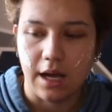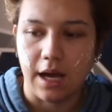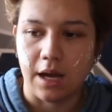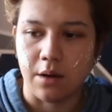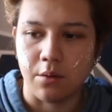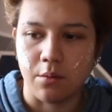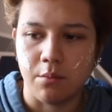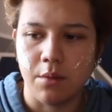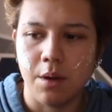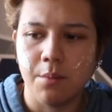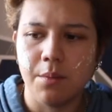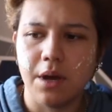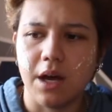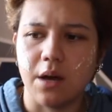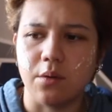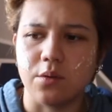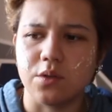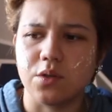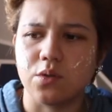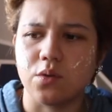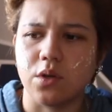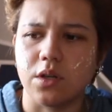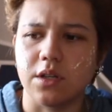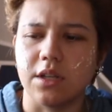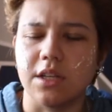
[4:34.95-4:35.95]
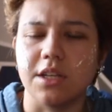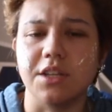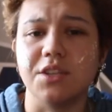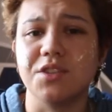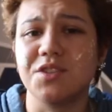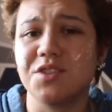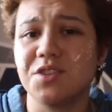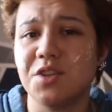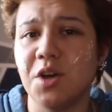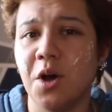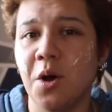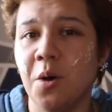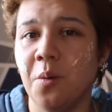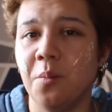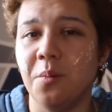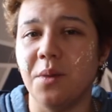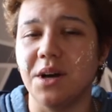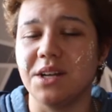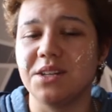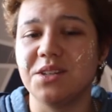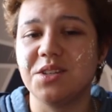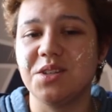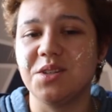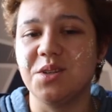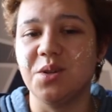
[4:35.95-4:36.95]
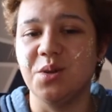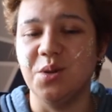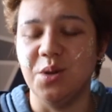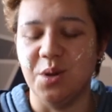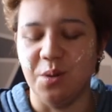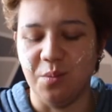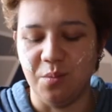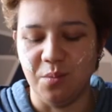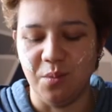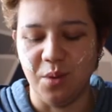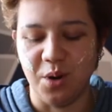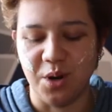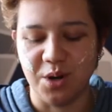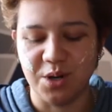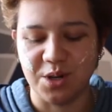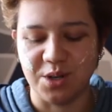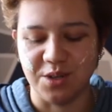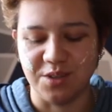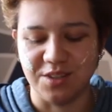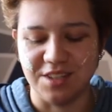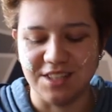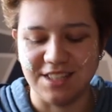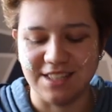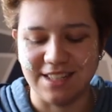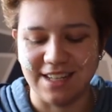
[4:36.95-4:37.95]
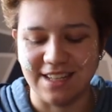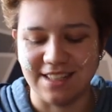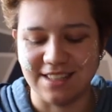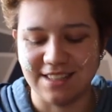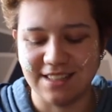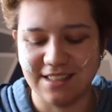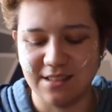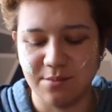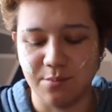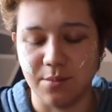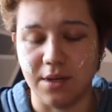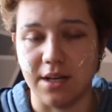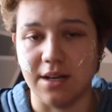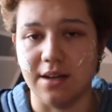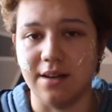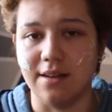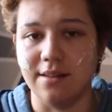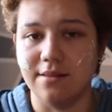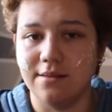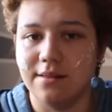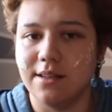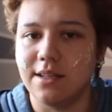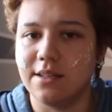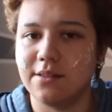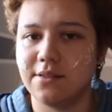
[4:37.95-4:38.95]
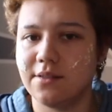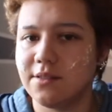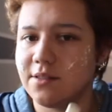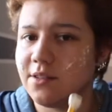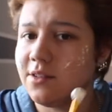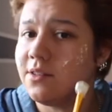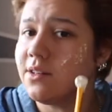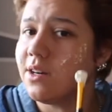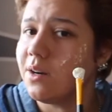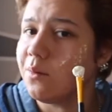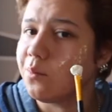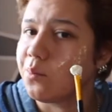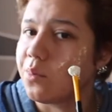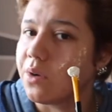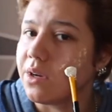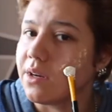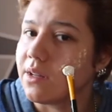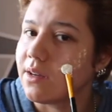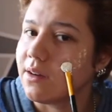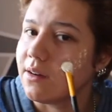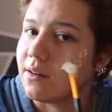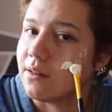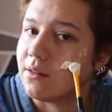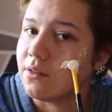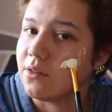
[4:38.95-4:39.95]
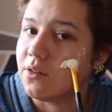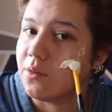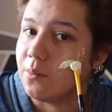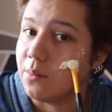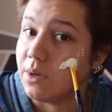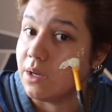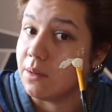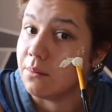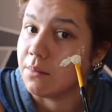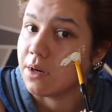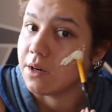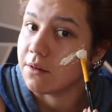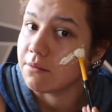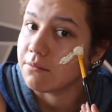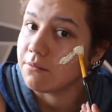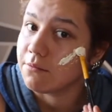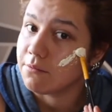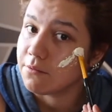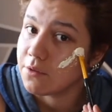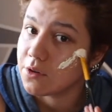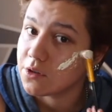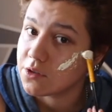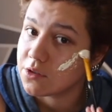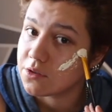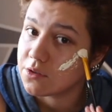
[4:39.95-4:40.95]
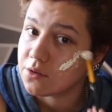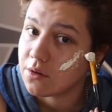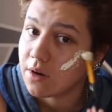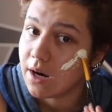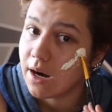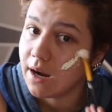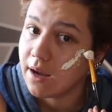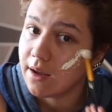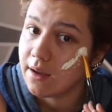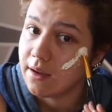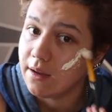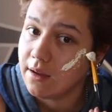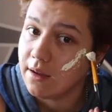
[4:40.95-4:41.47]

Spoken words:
I remember I was struggling so much to do a mark on the chest, but it turned out pretty good to be my first try.